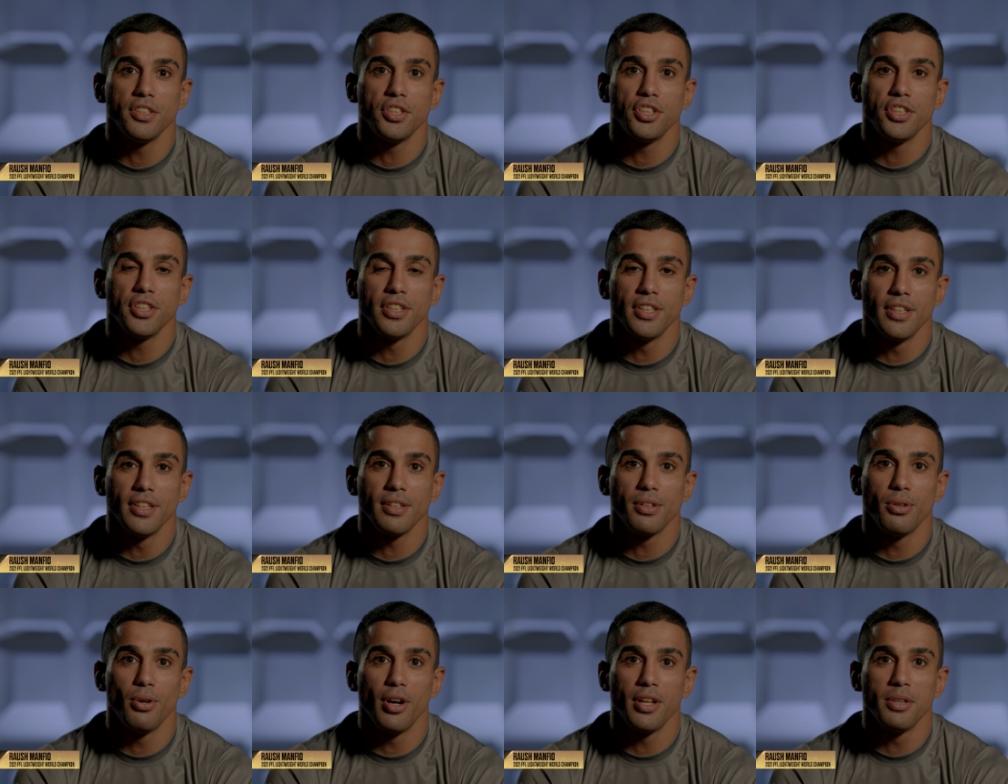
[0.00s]
sure
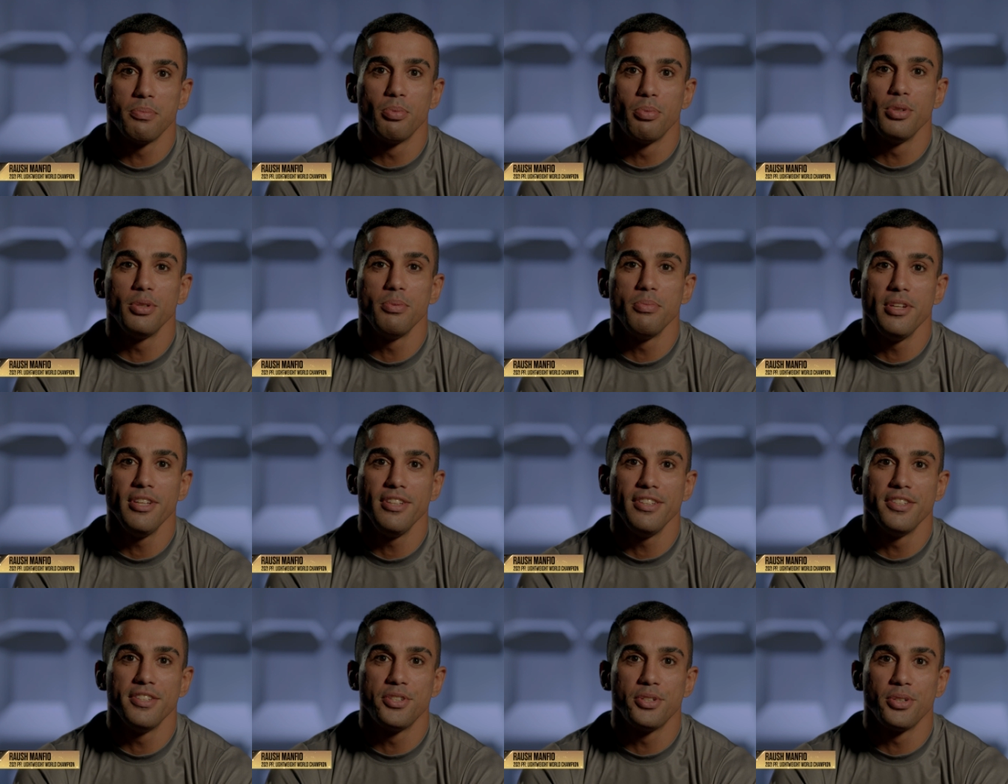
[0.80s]
God put me in
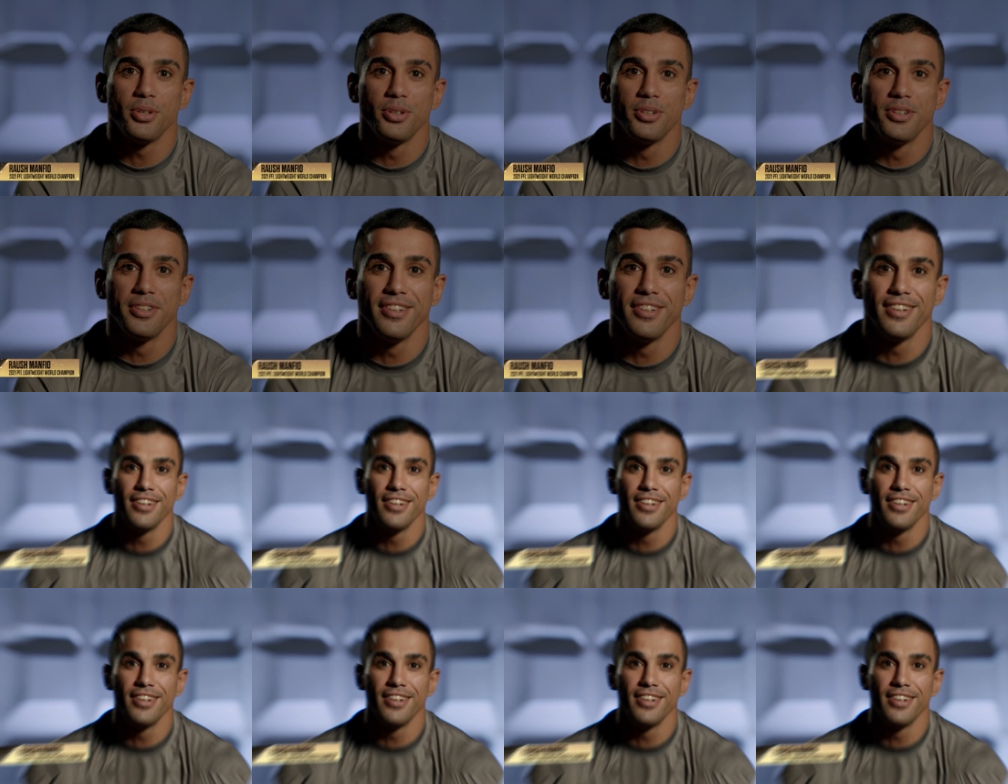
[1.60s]
this show.